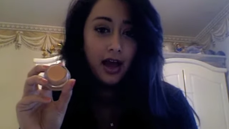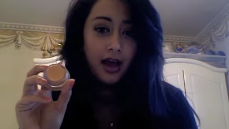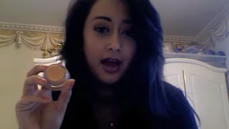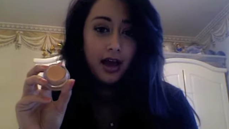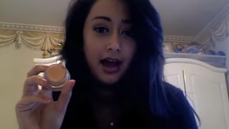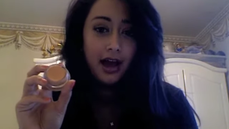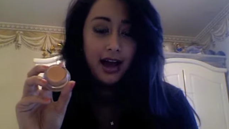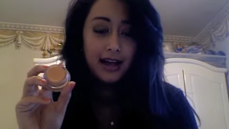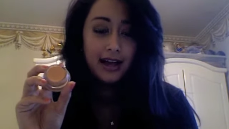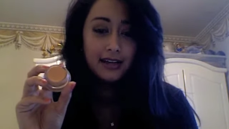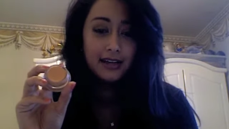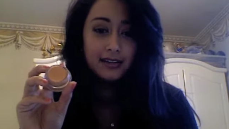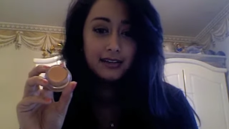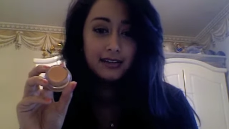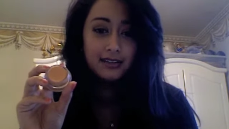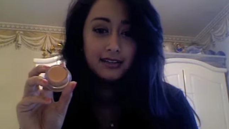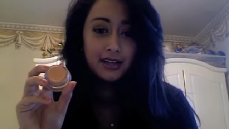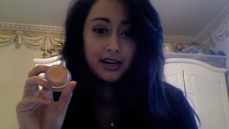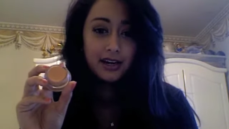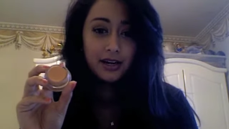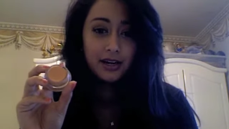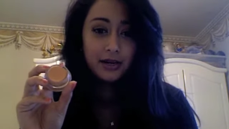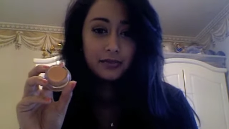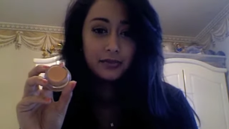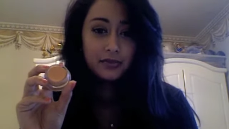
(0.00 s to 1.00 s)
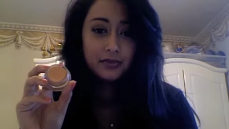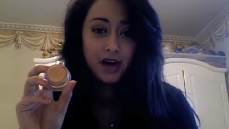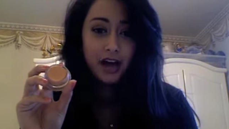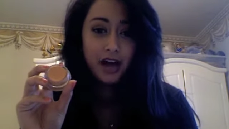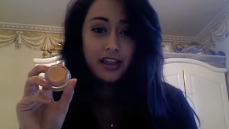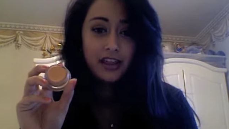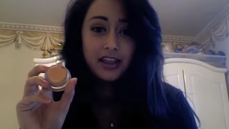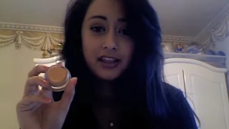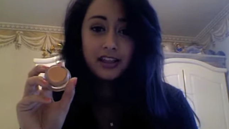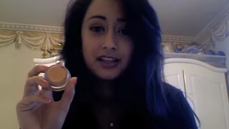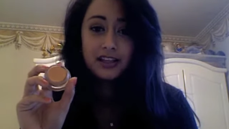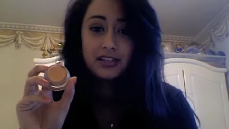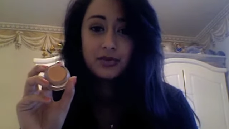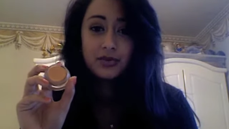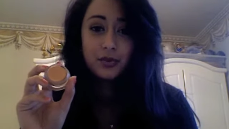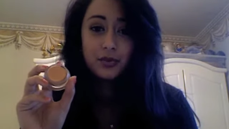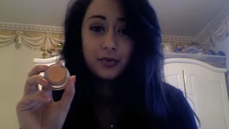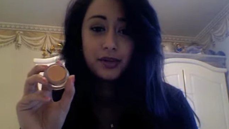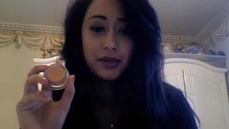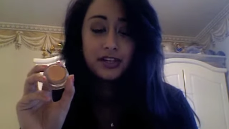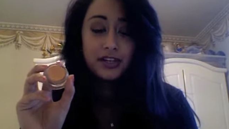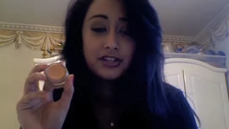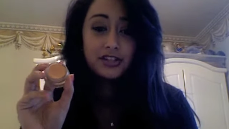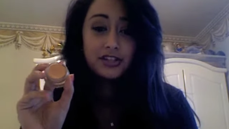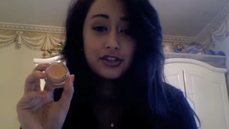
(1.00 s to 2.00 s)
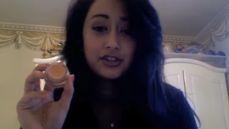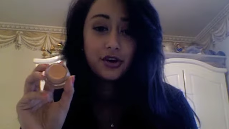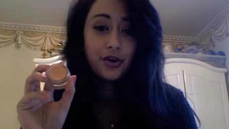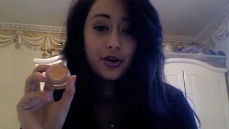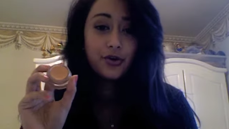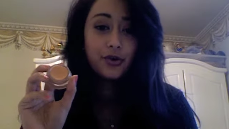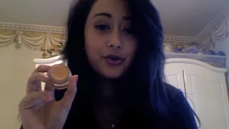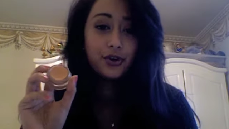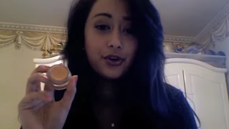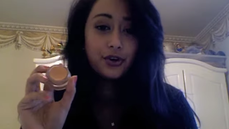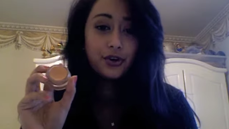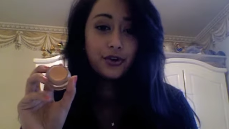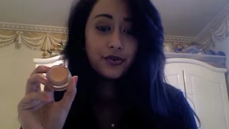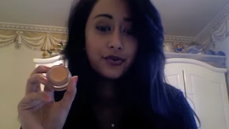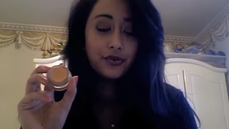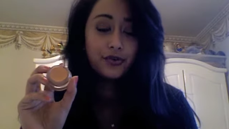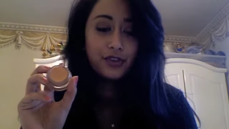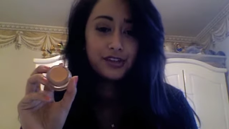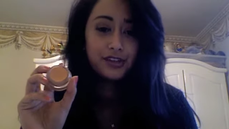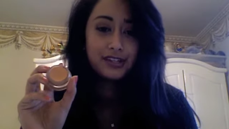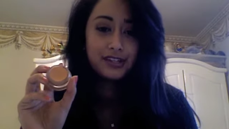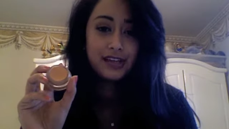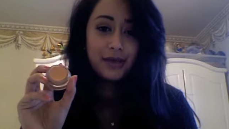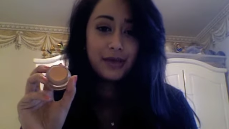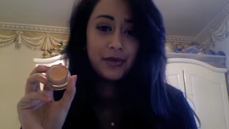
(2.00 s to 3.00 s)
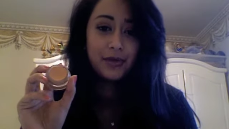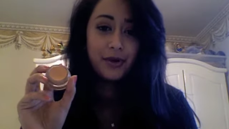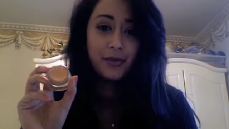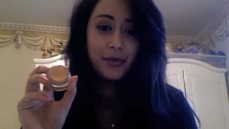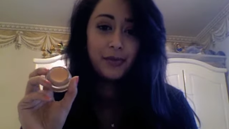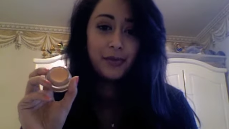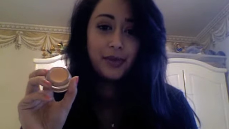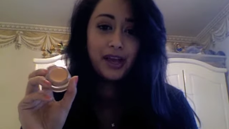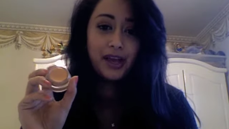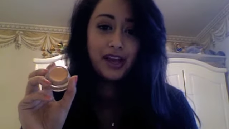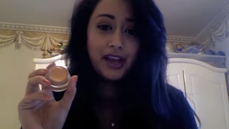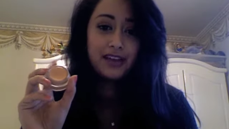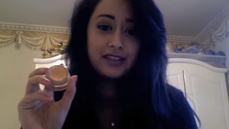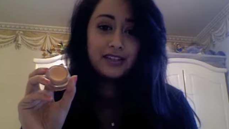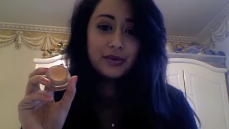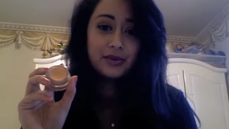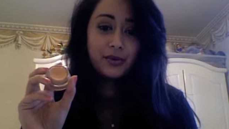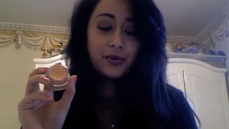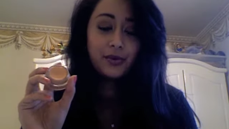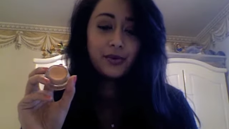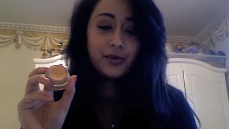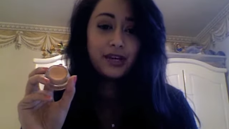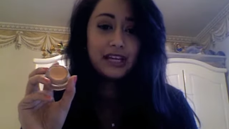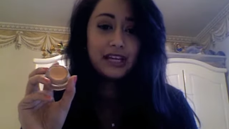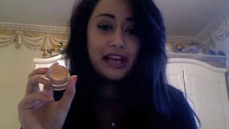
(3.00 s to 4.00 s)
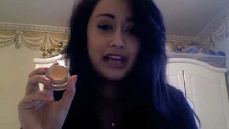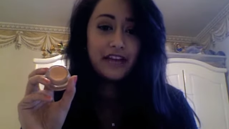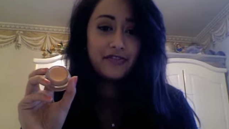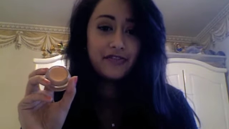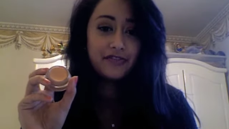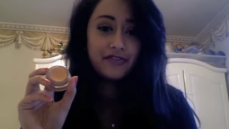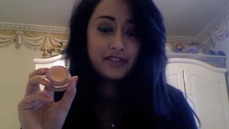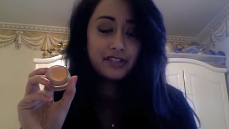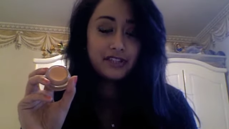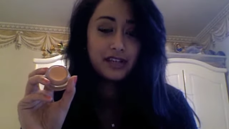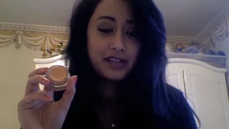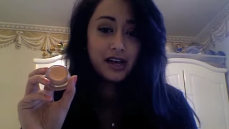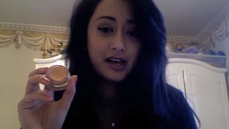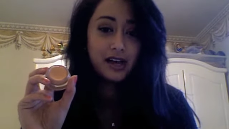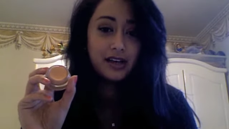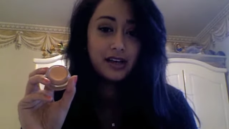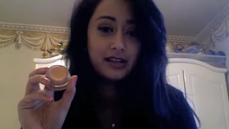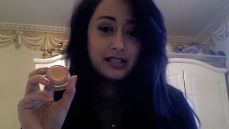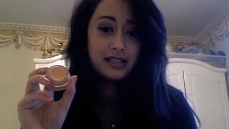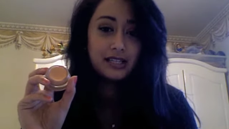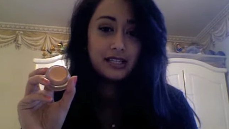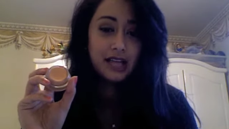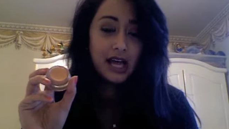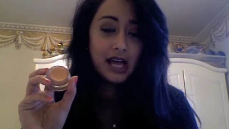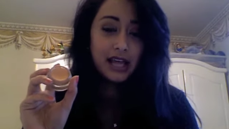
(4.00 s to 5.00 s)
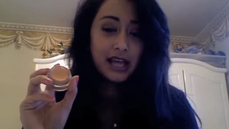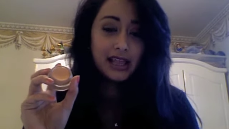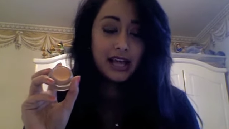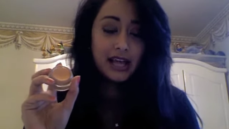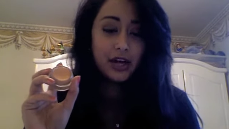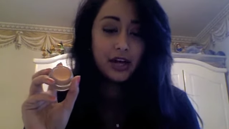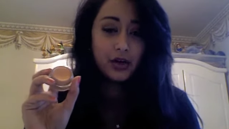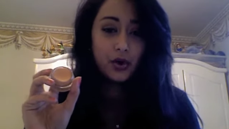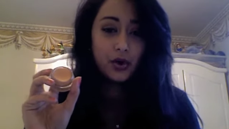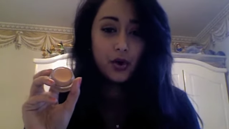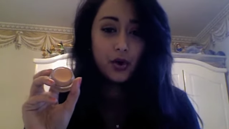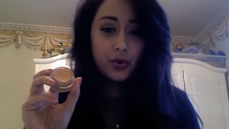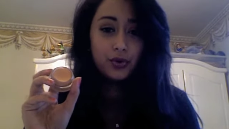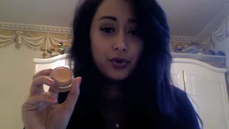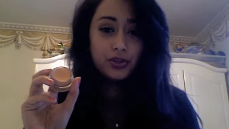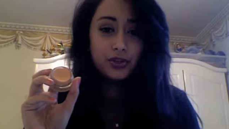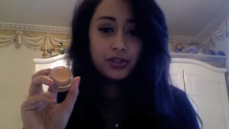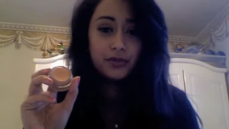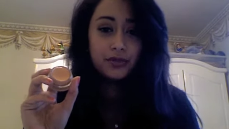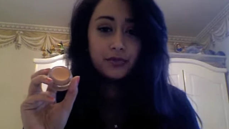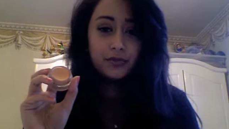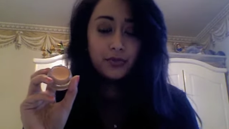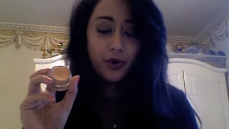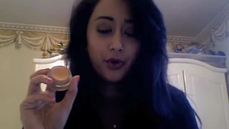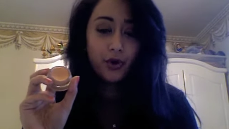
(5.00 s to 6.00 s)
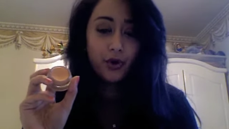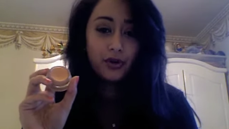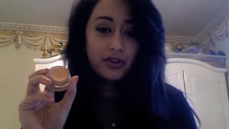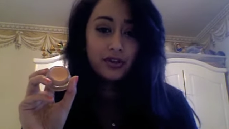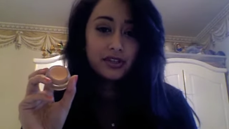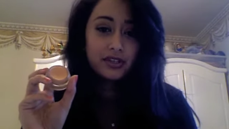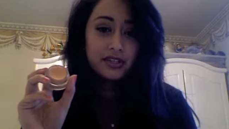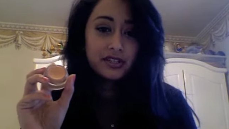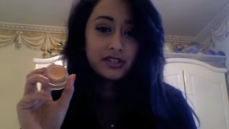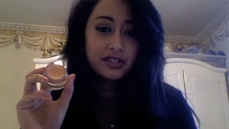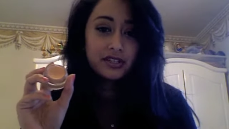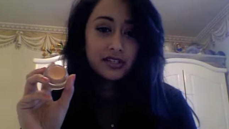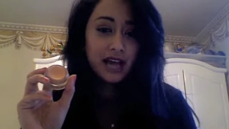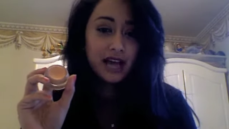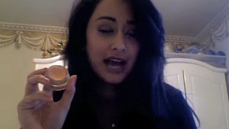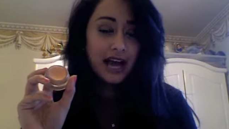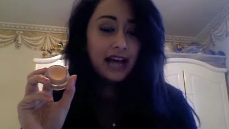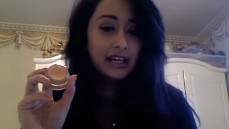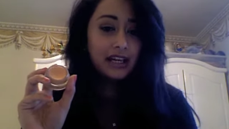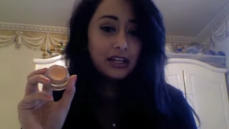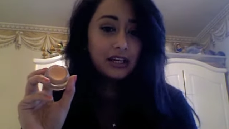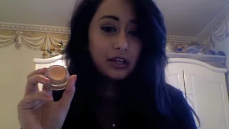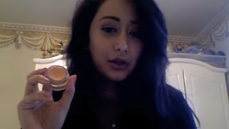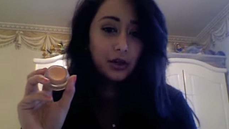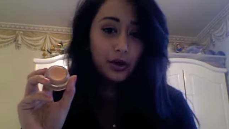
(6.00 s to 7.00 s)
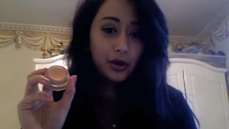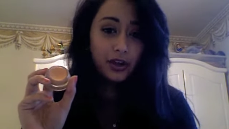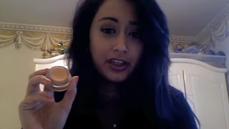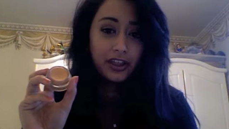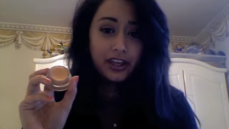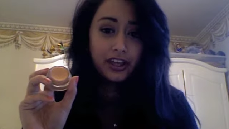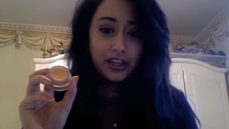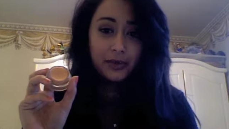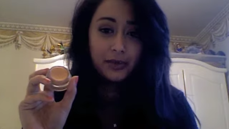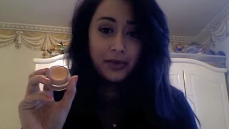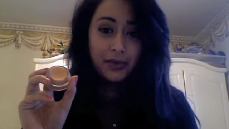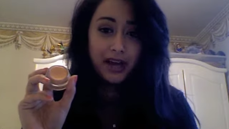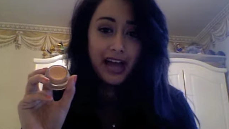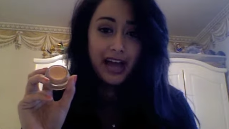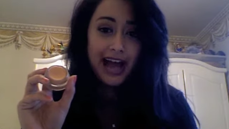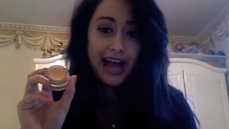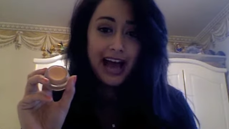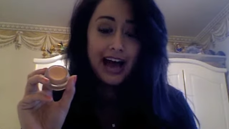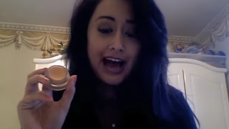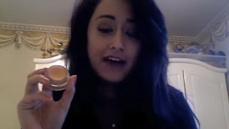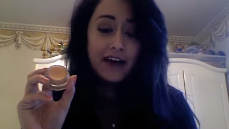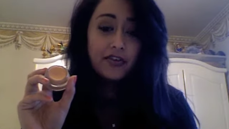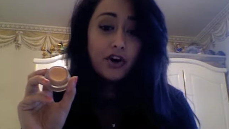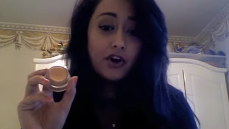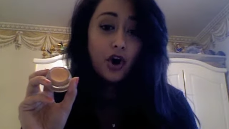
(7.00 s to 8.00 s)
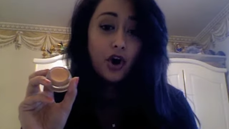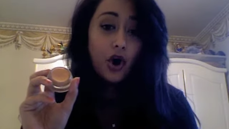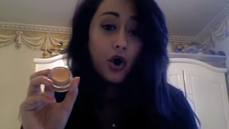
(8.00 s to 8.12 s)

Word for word: And um, I think this will be so good for the summer because it will really emphasize like that golden bronze tanned look that you might have